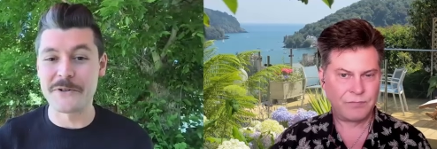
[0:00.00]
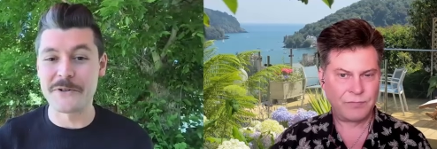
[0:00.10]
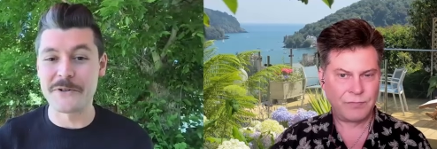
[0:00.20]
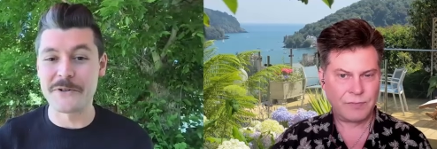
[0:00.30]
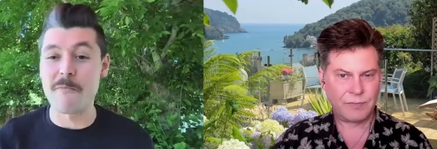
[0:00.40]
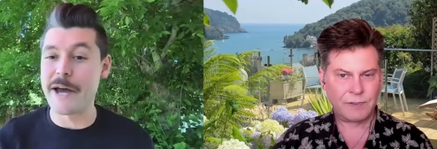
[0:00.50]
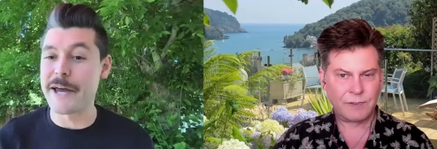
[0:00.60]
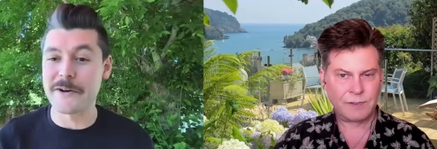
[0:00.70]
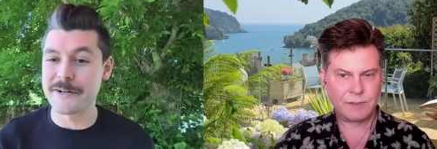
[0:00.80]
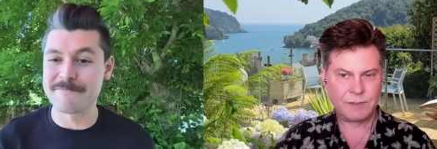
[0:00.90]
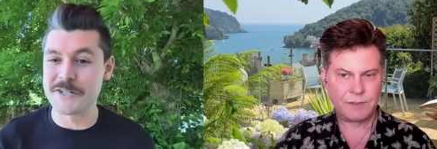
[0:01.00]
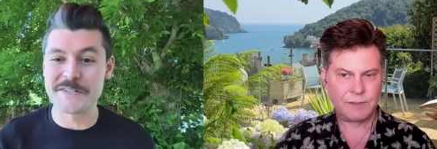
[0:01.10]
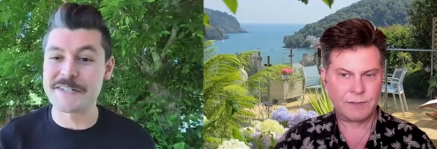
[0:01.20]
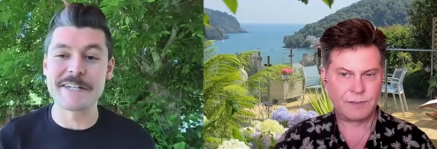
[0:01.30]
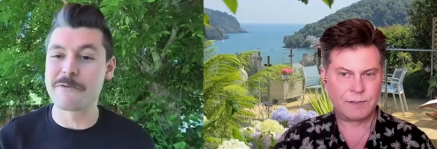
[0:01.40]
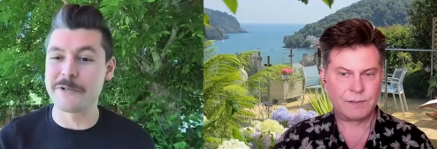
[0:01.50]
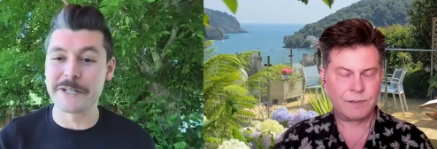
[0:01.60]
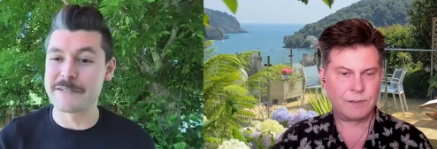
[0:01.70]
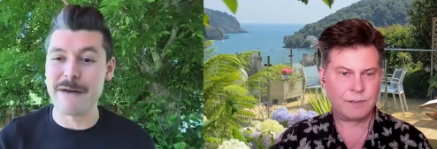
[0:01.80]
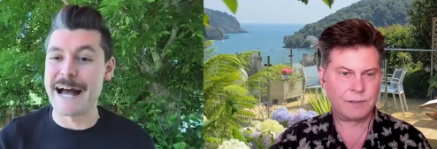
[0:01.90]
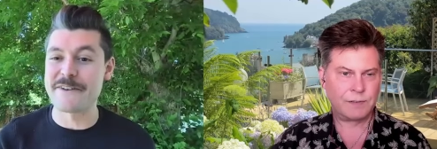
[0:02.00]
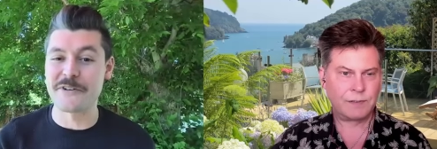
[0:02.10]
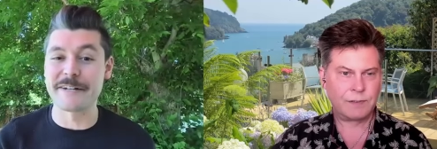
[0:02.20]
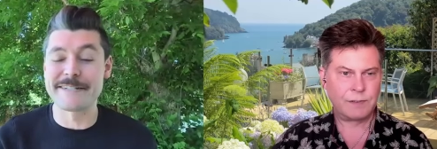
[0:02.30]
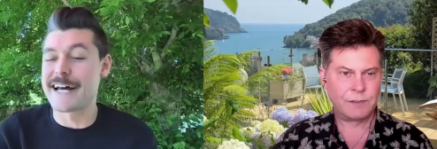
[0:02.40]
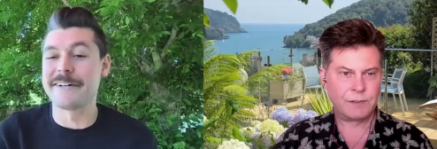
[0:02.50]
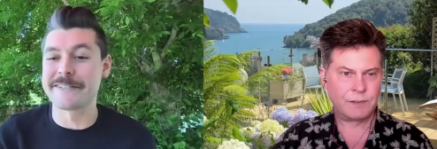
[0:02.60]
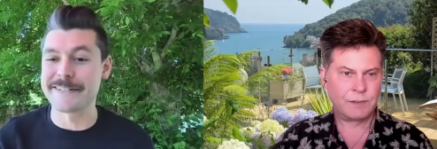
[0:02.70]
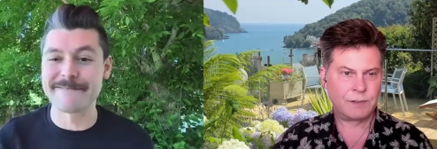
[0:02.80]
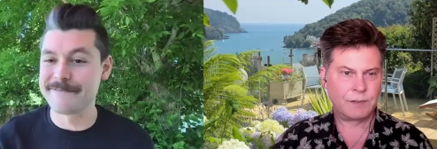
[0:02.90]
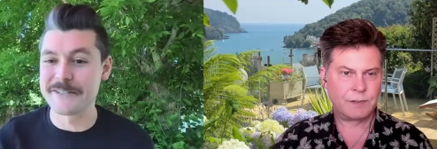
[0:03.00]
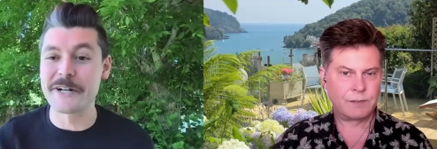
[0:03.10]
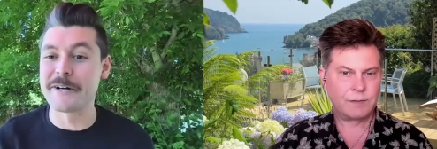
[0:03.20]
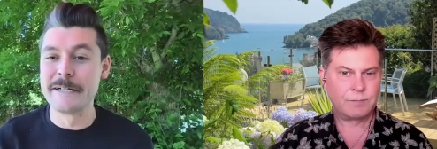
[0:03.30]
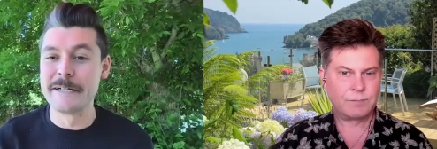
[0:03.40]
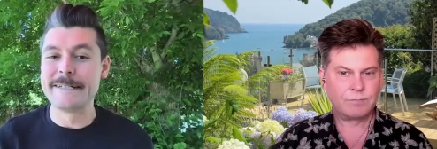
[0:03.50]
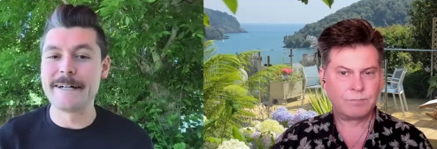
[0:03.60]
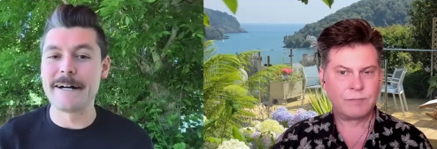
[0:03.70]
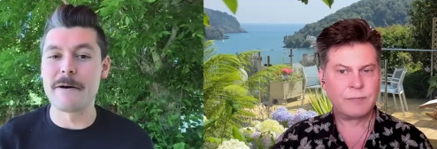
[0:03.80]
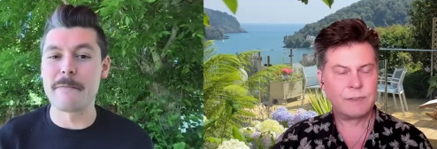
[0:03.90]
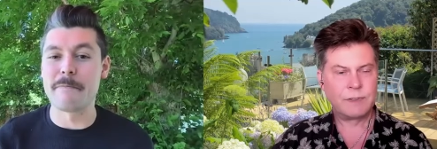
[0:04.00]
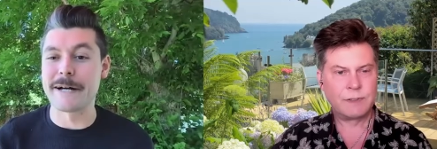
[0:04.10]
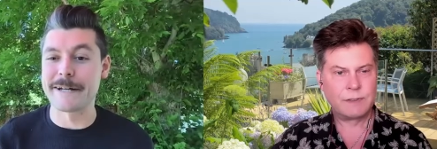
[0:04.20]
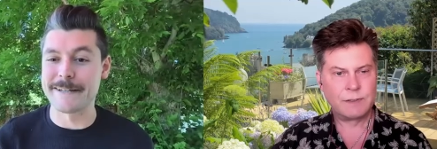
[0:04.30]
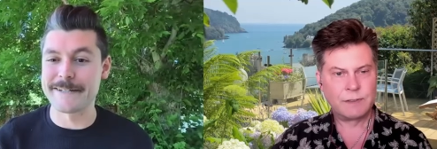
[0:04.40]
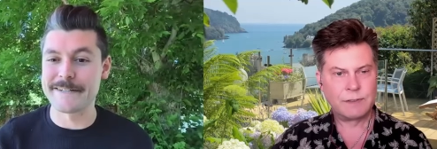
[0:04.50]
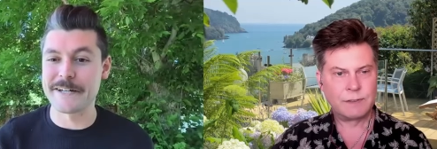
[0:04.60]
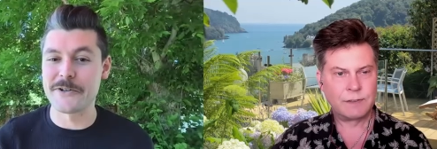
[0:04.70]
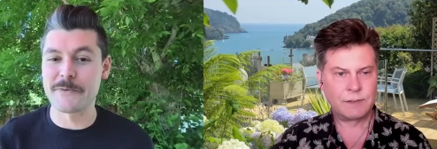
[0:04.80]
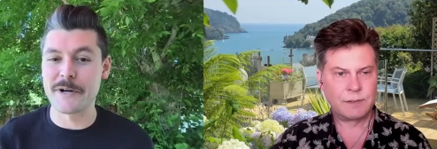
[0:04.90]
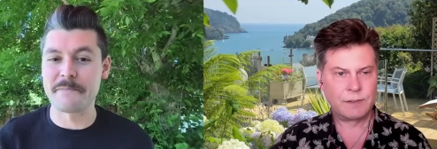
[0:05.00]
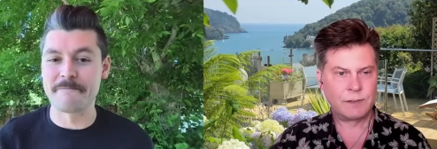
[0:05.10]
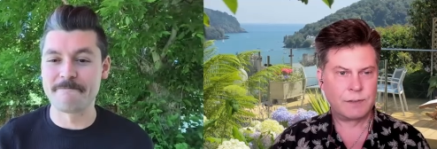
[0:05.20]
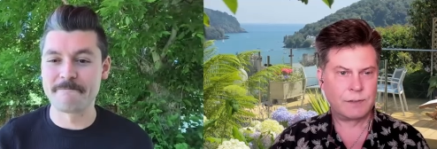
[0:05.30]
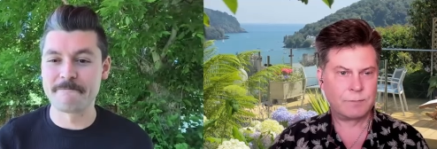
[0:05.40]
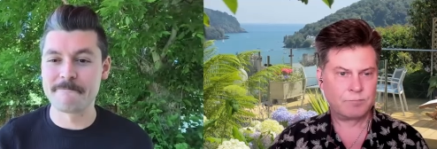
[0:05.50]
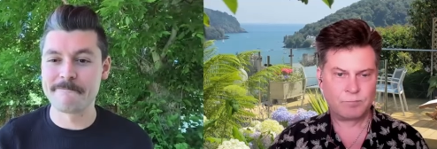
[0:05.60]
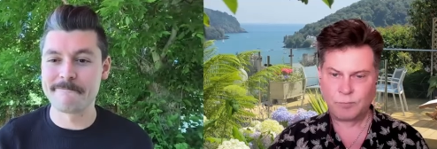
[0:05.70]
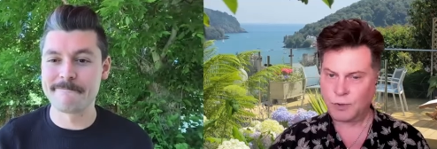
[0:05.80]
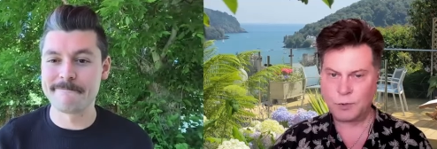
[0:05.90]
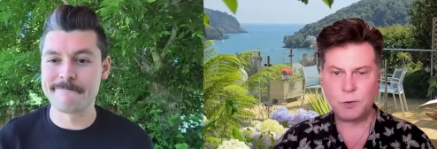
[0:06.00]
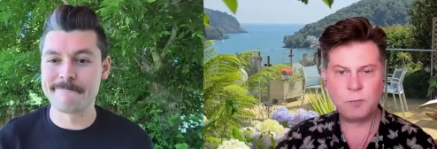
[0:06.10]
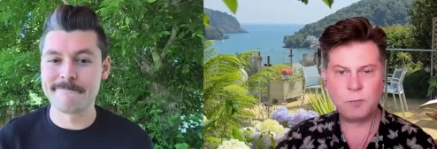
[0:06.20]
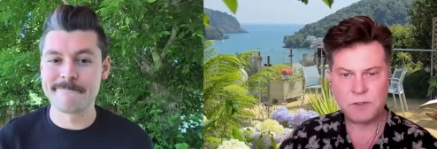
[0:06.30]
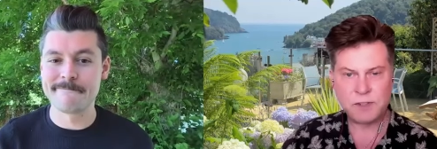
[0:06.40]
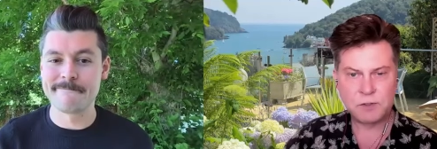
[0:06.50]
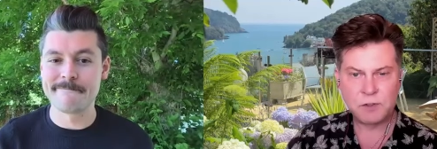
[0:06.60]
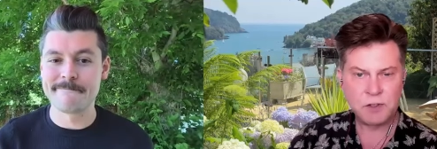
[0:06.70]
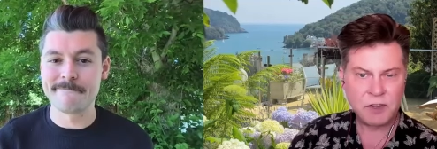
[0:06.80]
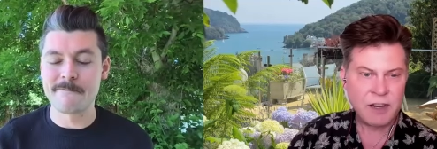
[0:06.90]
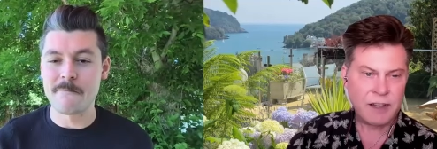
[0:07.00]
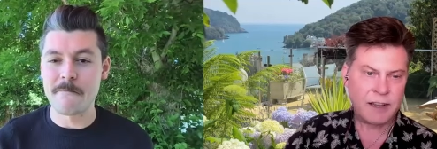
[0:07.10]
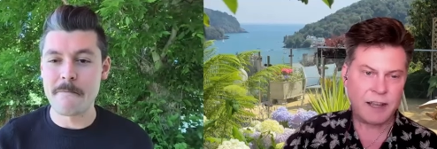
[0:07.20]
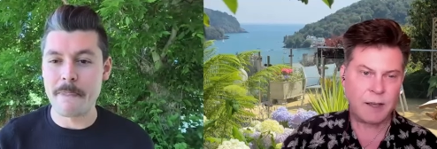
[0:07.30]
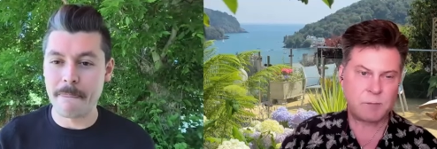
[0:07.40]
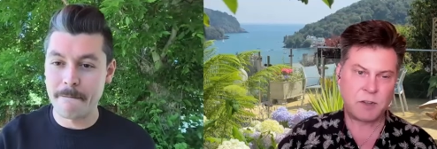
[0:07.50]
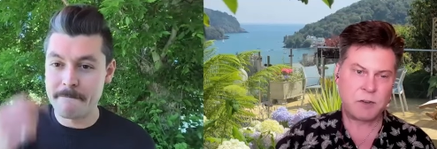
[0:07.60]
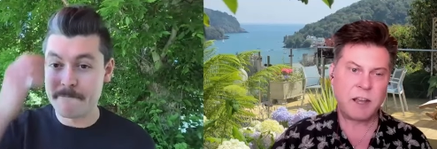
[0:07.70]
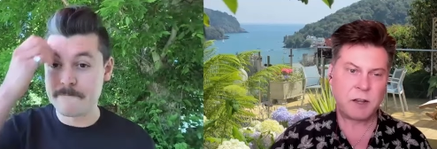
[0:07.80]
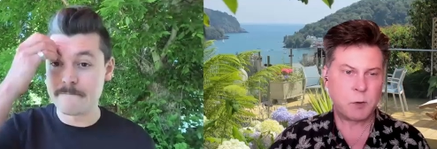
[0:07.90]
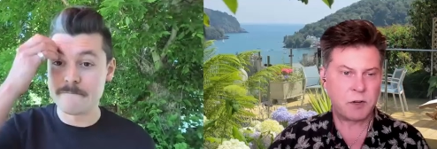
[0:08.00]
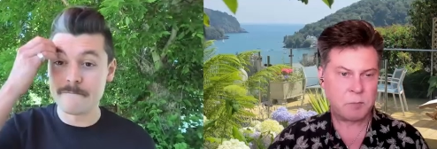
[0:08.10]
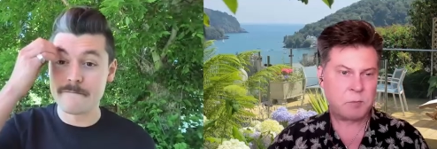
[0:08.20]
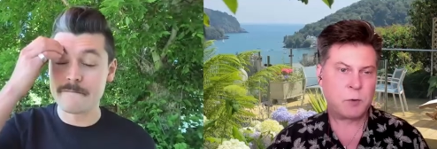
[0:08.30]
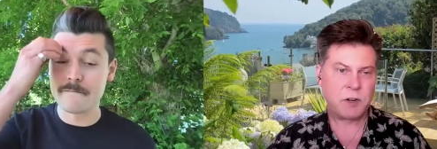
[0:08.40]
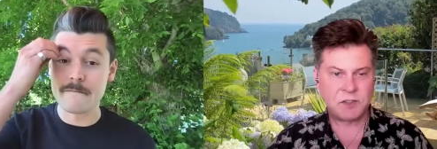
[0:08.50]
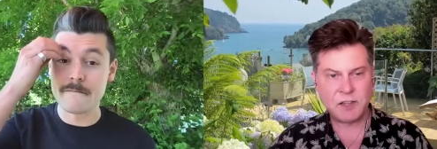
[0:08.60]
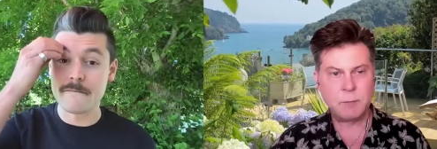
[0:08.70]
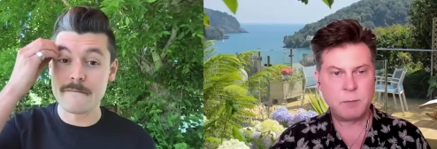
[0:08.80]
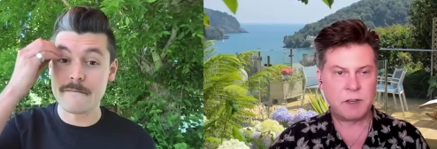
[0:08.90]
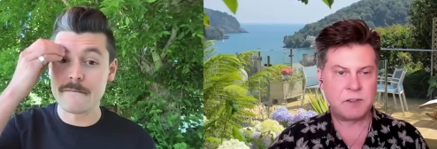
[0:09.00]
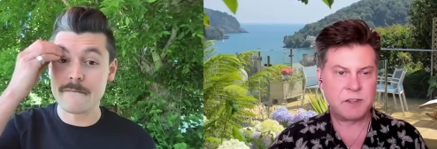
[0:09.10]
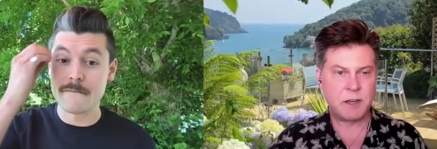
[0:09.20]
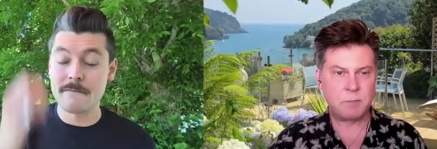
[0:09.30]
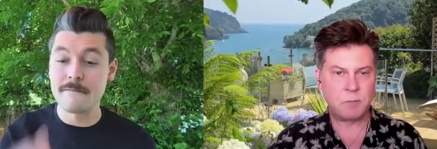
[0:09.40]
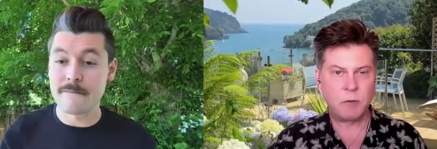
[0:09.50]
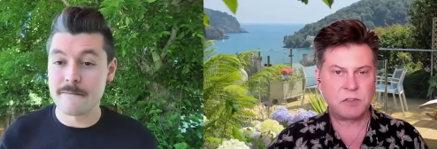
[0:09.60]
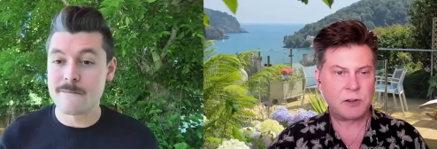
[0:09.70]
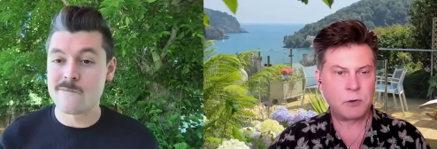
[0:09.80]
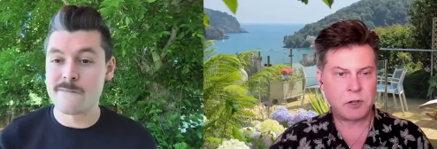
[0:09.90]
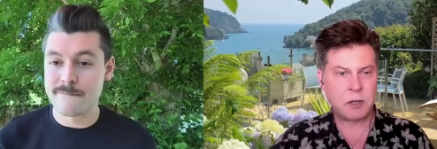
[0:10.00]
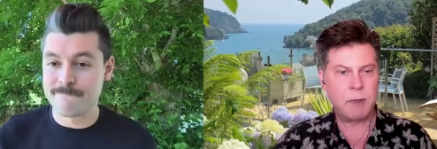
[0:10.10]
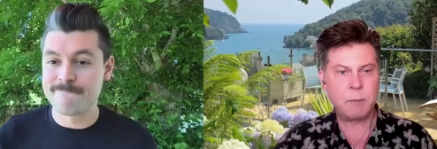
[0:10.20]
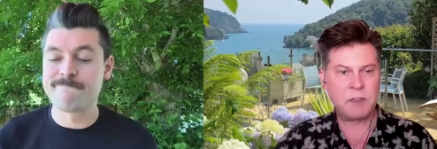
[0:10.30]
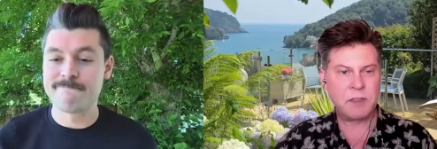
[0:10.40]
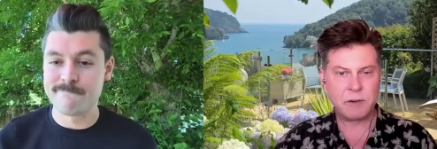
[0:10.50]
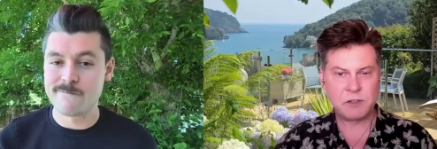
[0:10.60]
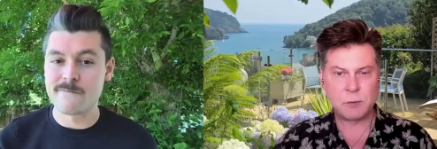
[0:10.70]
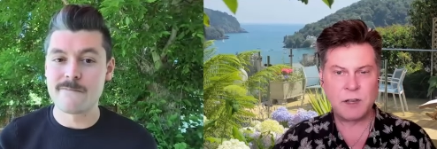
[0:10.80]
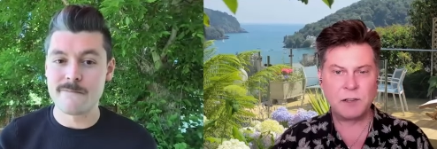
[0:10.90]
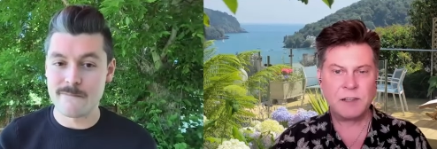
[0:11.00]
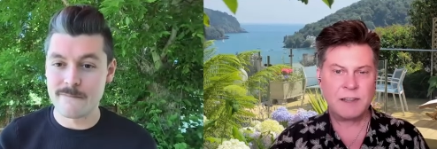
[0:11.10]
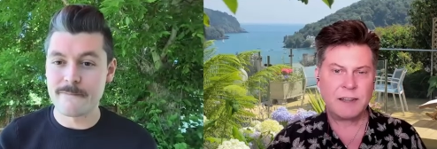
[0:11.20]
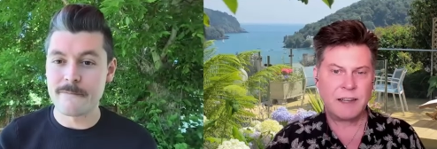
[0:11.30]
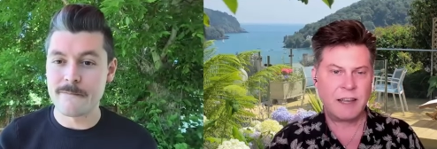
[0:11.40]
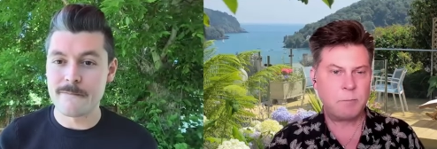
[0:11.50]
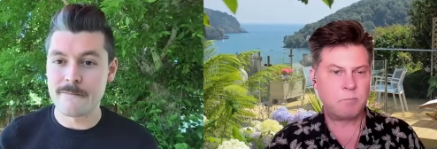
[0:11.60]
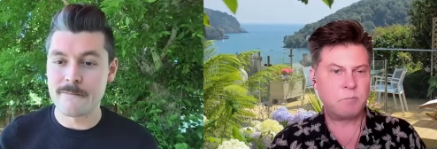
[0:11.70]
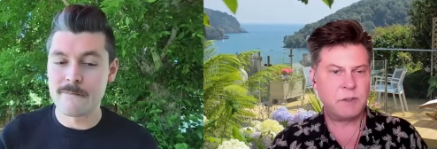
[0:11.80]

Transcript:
Speaker 1: the same way and are just as equally as passionate and talented you know uh, about getting this thing on the road
Speaker 2: cool sounds good um, so yeah quite a quite a team and um, obviously a lot of commitment there as well um,